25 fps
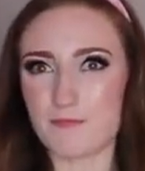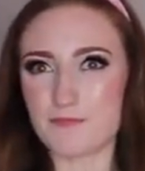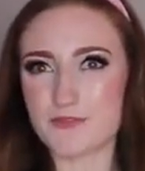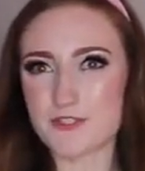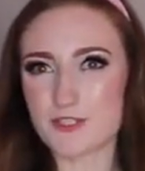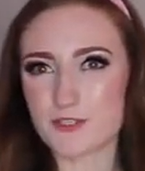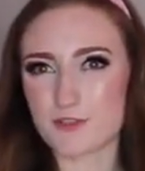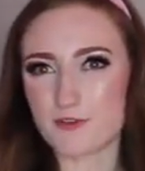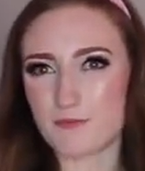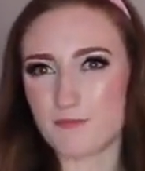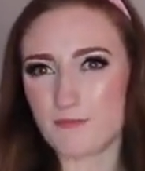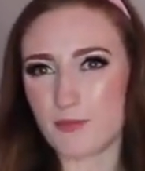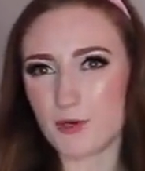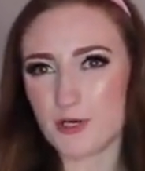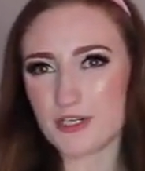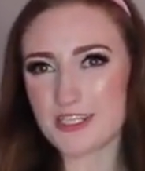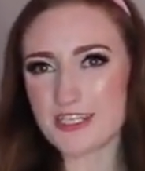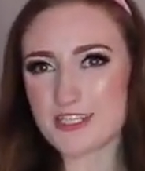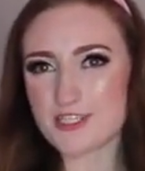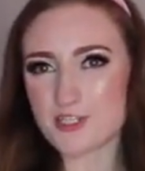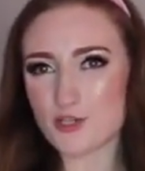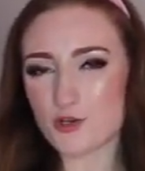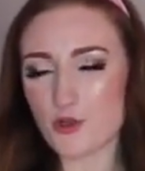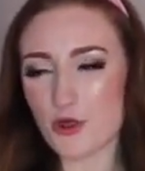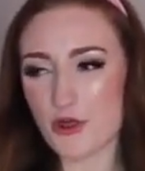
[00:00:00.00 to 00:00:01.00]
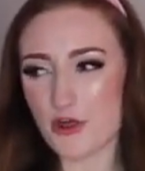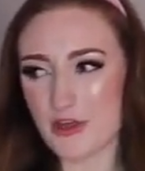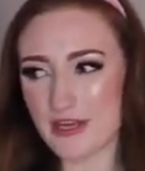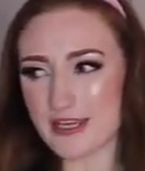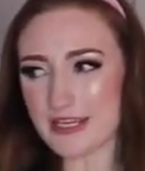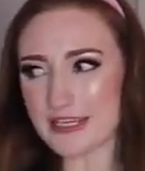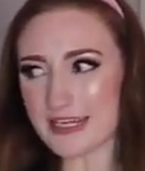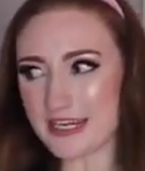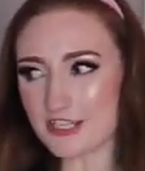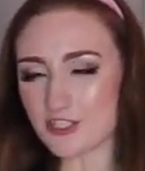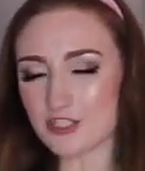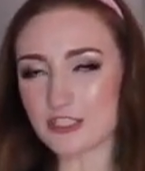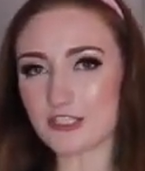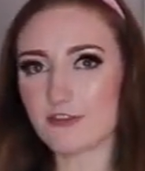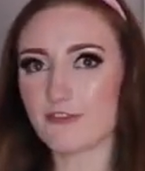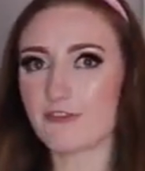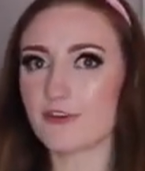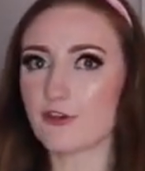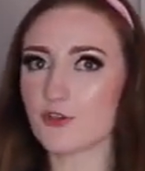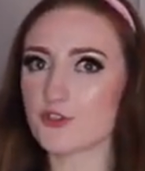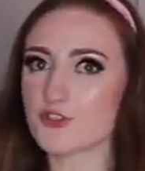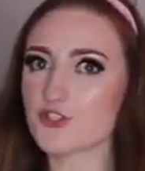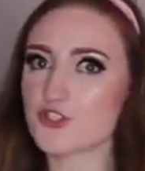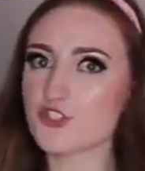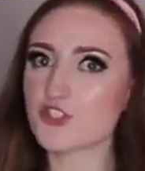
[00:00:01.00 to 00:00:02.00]
sort of bodysuit thing, it actually
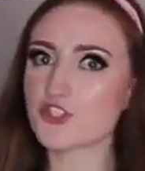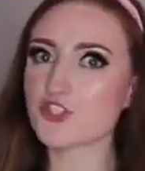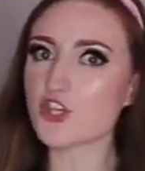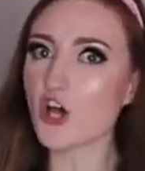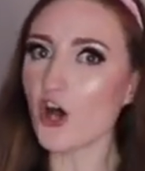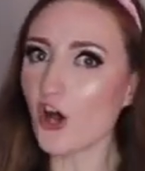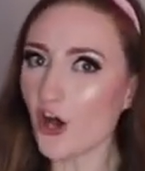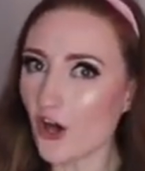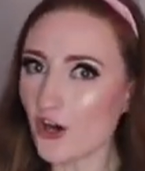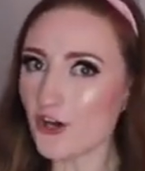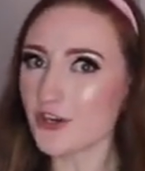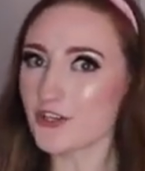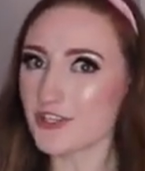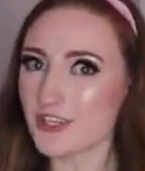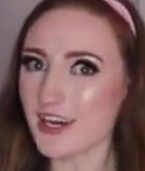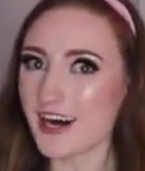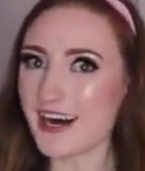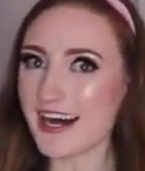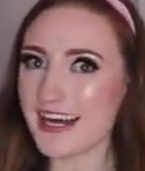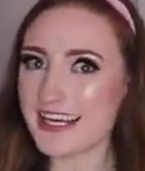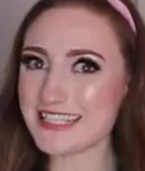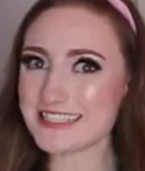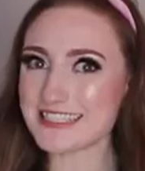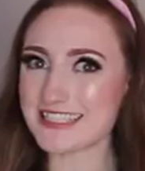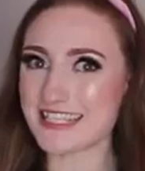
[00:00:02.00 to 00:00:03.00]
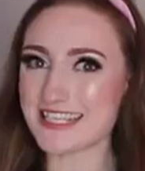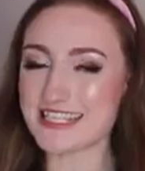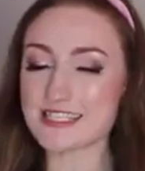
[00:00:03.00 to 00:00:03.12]
feels so nice.